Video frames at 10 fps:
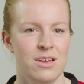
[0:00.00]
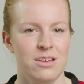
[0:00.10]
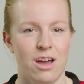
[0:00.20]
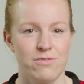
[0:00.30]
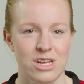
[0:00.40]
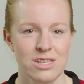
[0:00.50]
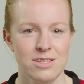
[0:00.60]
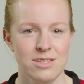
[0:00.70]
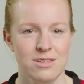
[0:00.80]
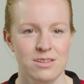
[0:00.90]

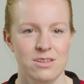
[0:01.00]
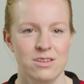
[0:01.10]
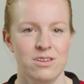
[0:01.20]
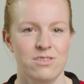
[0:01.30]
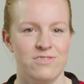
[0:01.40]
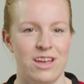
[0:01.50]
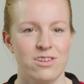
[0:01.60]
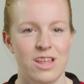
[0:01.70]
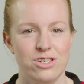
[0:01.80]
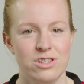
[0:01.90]
governance,
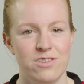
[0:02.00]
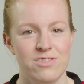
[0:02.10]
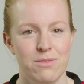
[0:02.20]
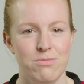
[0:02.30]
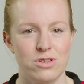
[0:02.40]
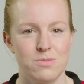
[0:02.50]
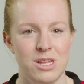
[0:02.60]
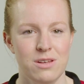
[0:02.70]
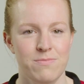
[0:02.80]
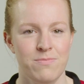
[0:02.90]
regulation and
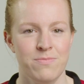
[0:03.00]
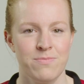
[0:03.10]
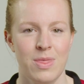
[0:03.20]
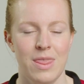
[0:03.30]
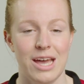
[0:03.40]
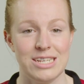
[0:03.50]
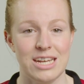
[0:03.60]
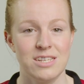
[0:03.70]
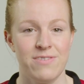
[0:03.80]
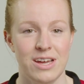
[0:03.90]
reimbursement,
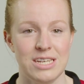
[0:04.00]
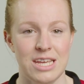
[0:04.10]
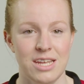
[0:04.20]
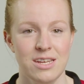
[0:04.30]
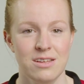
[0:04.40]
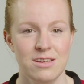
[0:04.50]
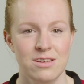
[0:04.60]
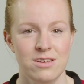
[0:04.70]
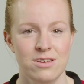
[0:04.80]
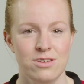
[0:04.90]
identified need,
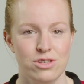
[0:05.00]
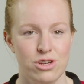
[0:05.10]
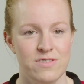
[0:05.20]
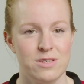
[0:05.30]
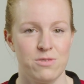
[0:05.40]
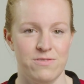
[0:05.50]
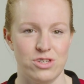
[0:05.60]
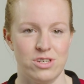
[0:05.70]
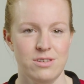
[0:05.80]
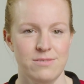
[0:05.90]
service
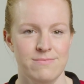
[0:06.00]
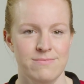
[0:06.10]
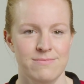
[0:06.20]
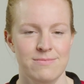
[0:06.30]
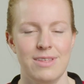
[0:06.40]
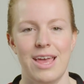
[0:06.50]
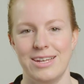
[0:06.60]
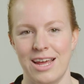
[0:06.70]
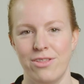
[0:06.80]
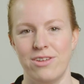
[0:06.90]
provision, and
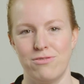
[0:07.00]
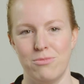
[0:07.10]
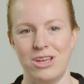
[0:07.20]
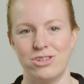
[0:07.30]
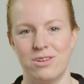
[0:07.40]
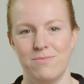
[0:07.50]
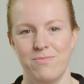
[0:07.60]
health information.